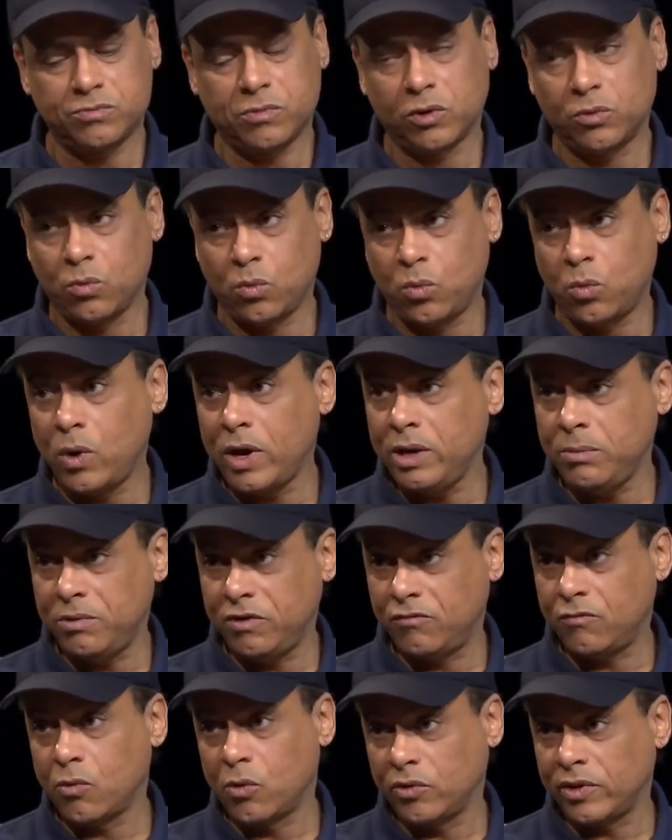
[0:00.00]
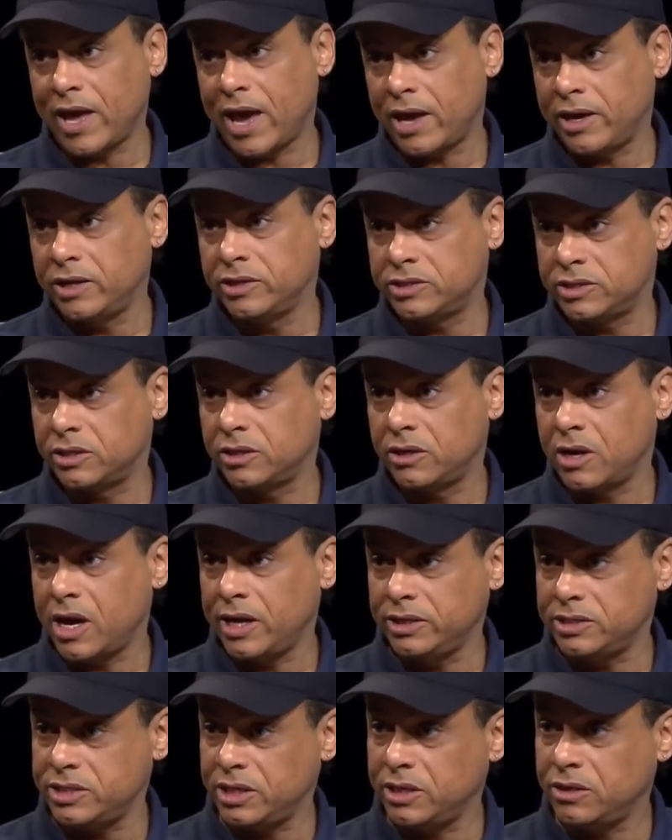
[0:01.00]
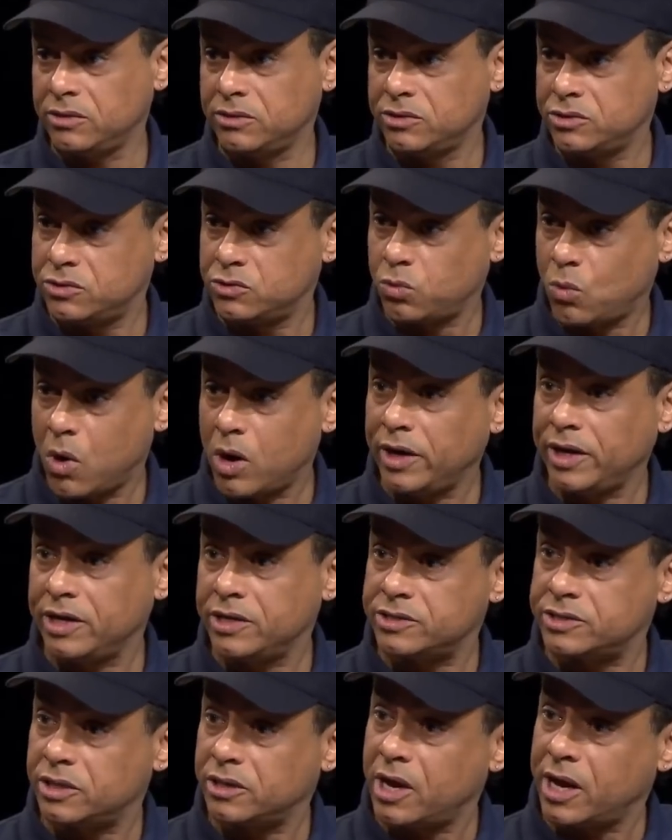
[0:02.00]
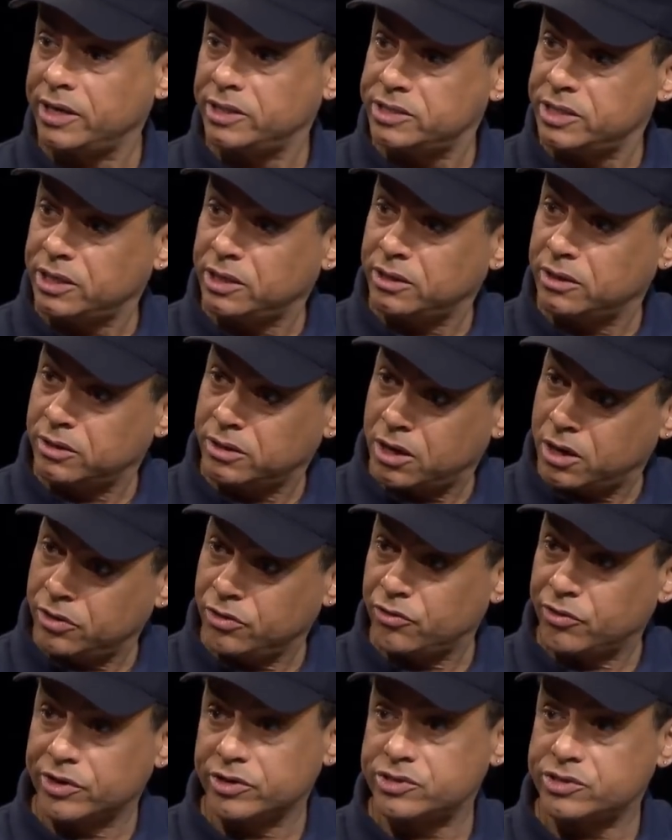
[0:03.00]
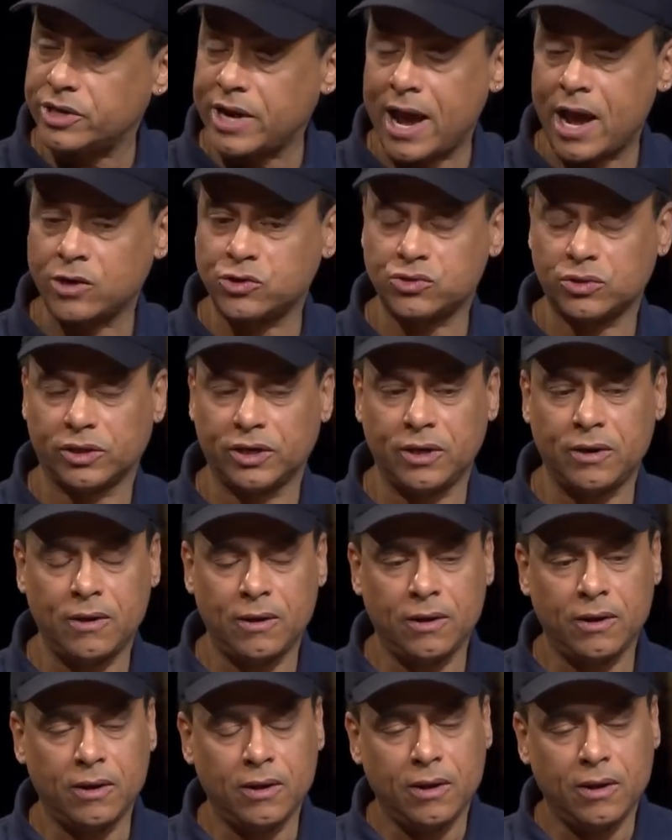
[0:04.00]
but way before that, into the nineteen twenties, the nineteen hundreds actually. Yeah.